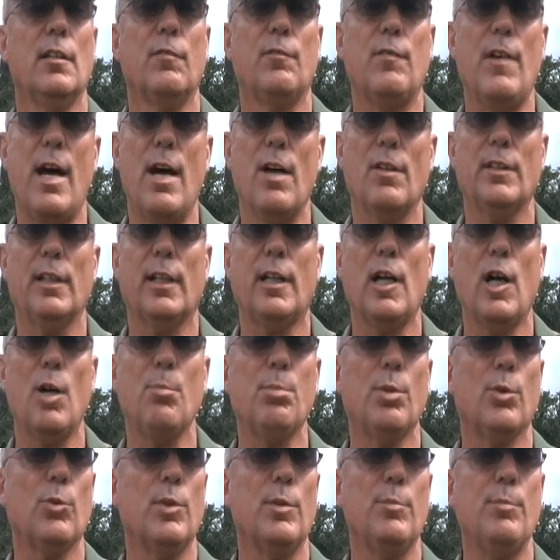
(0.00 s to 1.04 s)
found a
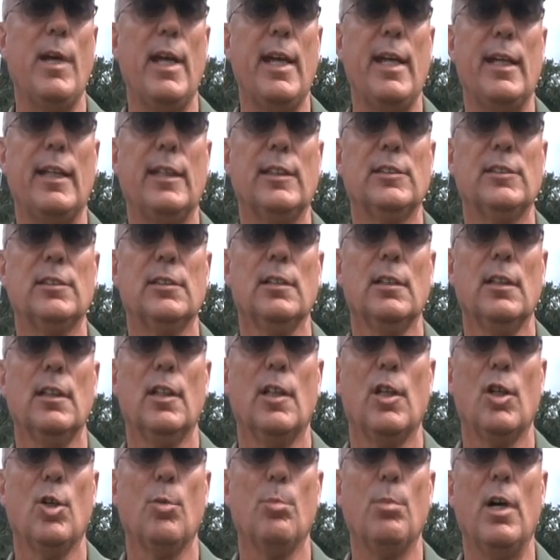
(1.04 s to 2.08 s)
couple remains,
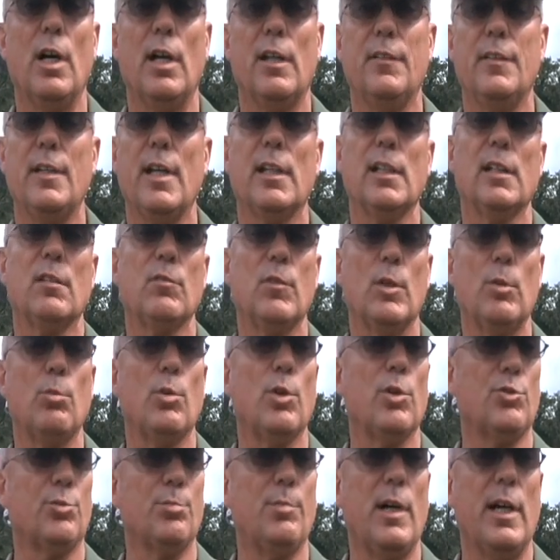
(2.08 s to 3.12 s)
but none of them
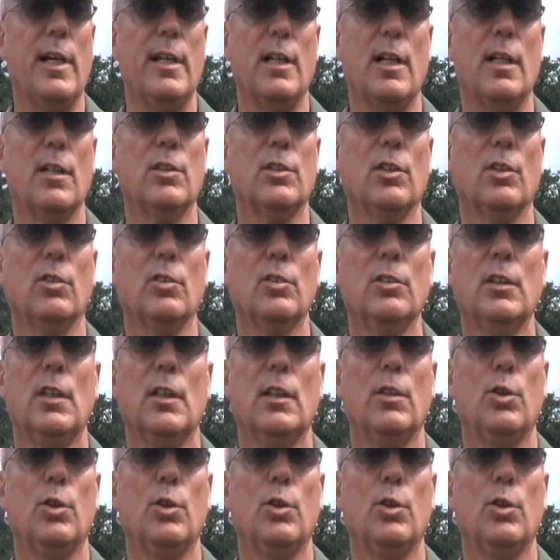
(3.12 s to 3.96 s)
was my uncle,